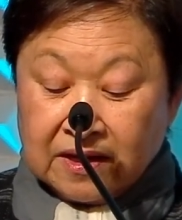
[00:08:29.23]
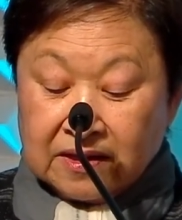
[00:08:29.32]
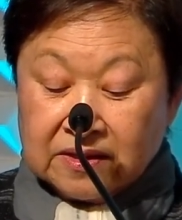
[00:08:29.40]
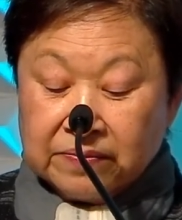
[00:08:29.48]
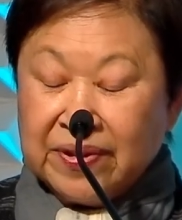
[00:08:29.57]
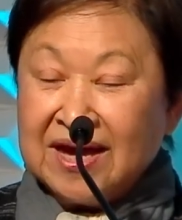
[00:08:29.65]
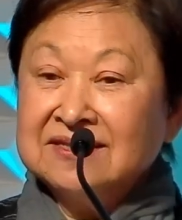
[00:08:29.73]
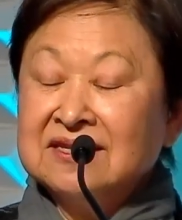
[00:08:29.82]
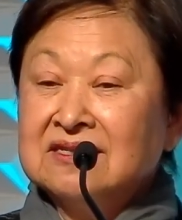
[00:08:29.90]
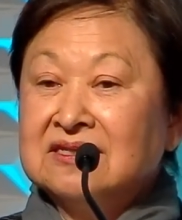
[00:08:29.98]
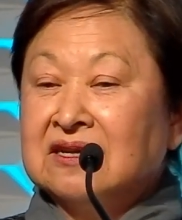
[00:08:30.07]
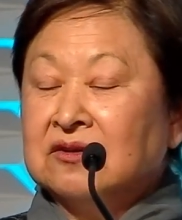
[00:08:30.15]
The
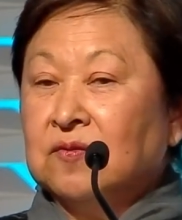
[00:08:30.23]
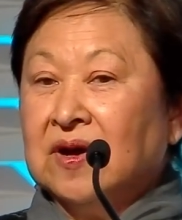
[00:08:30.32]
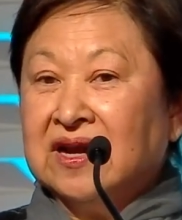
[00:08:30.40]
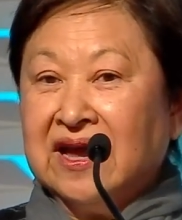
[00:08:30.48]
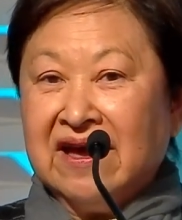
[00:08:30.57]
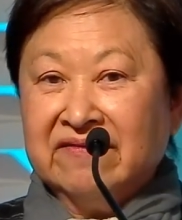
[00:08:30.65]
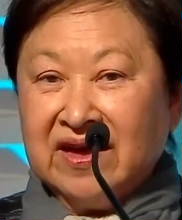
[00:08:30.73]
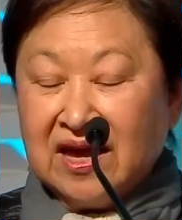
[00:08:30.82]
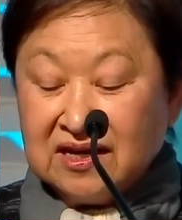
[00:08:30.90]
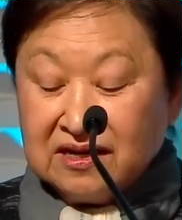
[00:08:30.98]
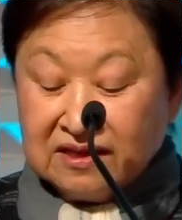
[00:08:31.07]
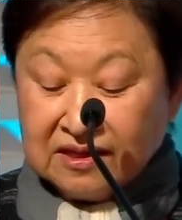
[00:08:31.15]
peasants didn't want to have
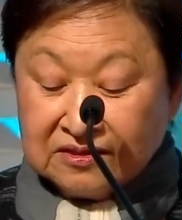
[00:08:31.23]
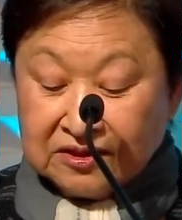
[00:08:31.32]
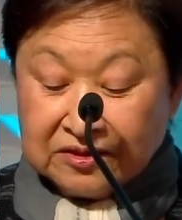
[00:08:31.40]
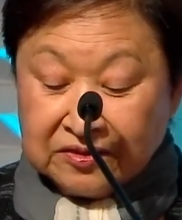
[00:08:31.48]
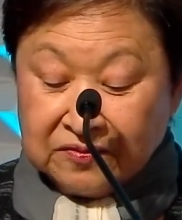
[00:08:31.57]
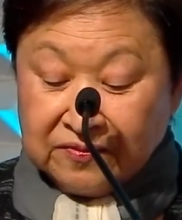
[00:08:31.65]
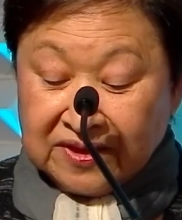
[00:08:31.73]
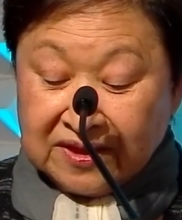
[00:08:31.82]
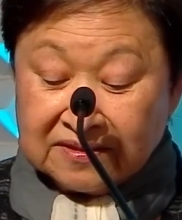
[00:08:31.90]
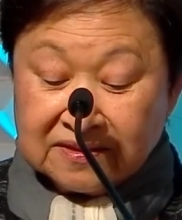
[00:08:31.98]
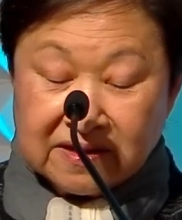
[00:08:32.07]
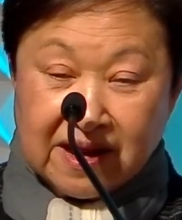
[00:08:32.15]
anything to do with
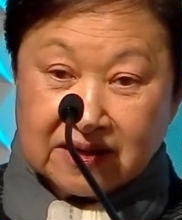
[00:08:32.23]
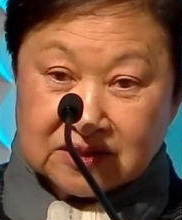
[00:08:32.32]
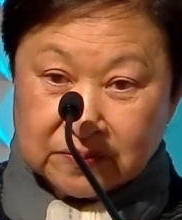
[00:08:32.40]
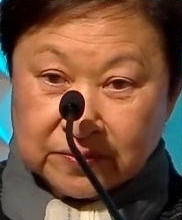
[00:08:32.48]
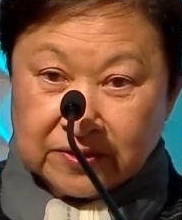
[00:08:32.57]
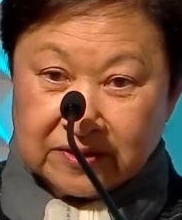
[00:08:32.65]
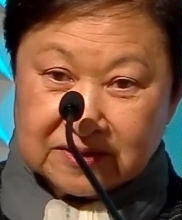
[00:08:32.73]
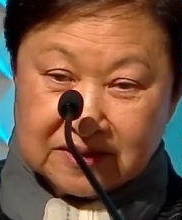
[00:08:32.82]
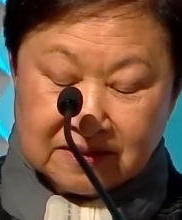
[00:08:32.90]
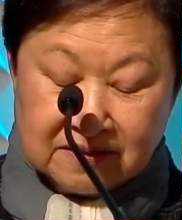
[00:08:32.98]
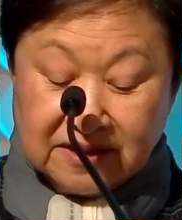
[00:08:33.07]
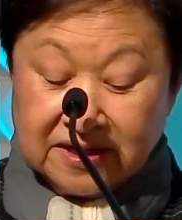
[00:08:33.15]
this expert
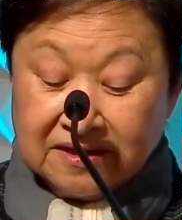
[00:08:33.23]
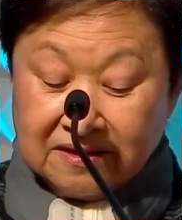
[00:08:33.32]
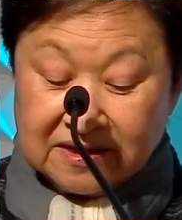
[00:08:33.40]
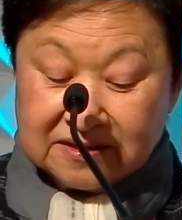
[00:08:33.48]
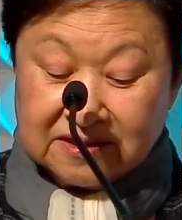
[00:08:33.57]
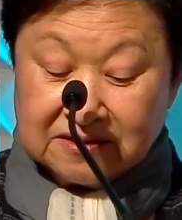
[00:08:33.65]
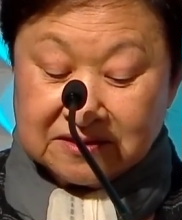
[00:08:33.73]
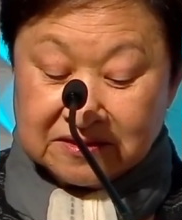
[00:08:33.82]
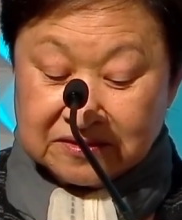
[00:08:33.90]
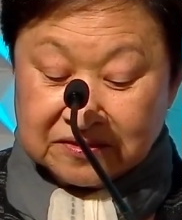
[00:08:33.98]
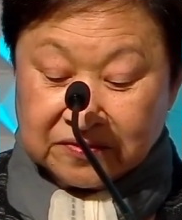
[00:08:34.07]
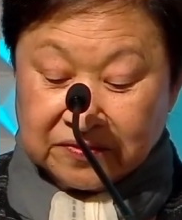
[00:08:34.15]
legal
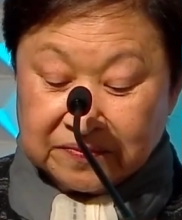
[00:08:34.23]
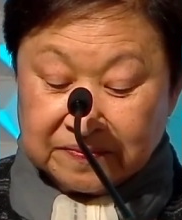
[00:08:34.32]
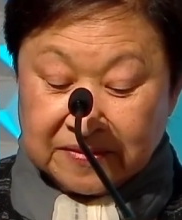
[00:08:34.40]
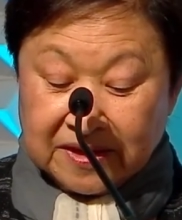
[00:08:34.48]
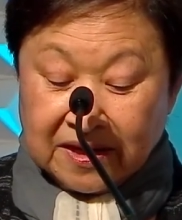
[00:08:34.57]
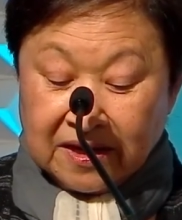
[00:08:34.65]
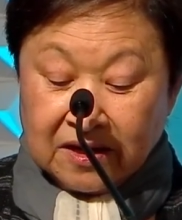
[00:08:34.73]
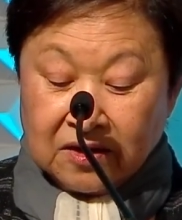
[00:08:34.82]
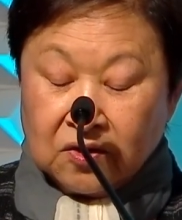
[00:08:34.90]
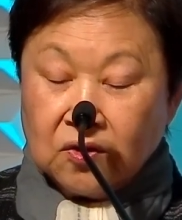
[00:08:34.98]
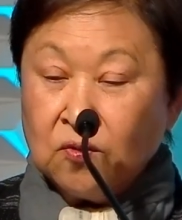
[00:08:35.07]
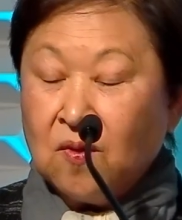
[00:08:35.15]
assistance group,
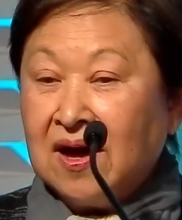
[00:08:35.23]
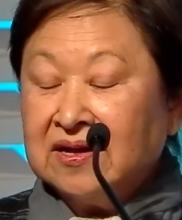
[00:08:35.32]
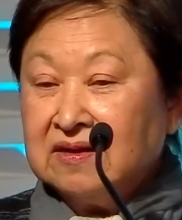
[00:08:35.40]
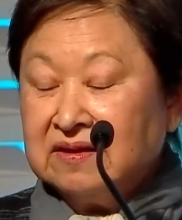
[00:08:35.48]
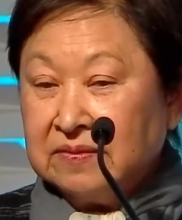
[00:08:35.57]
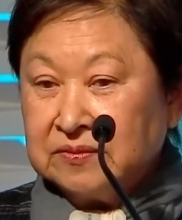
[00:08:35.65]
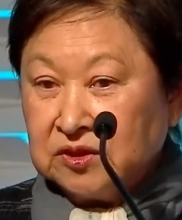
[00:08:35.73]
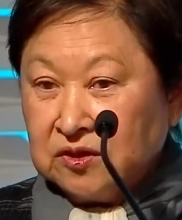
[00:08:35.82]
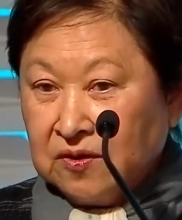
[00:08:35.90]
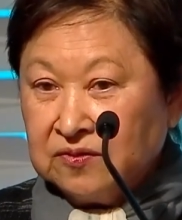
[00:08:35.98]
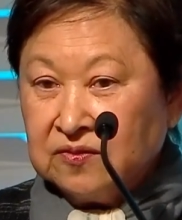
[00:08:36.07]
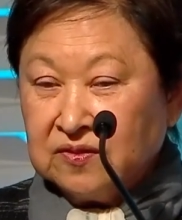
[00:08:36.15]
who wanted them to
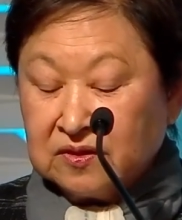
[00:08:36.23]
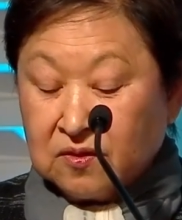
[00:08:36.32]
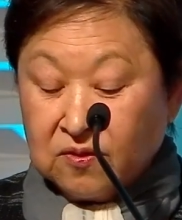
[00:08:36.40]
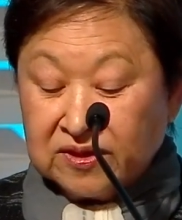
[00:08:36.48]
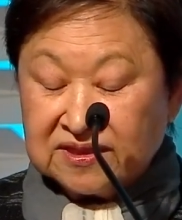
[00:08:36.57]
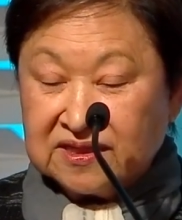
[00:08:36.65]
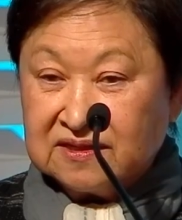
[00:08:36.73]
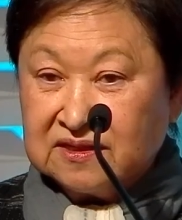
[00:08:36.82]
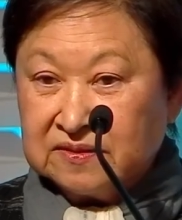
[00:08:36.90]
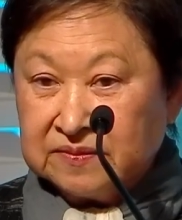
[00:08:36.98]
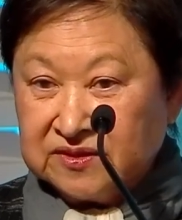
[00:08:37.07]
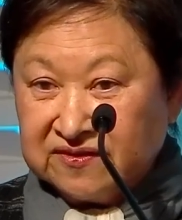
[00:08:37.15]
go through the court
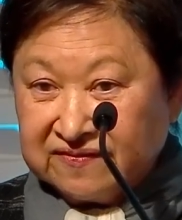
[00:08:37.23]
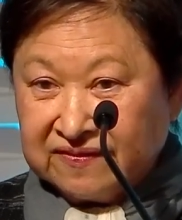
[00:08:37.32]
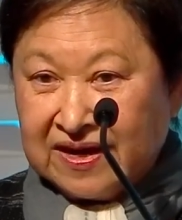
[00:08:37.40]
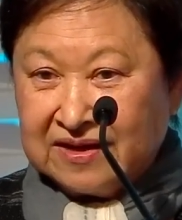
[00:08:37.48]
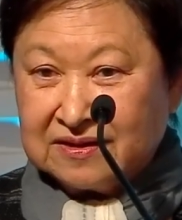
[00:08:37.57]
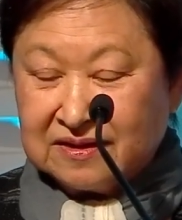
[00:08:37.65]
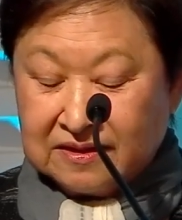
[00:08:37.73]
system to fight.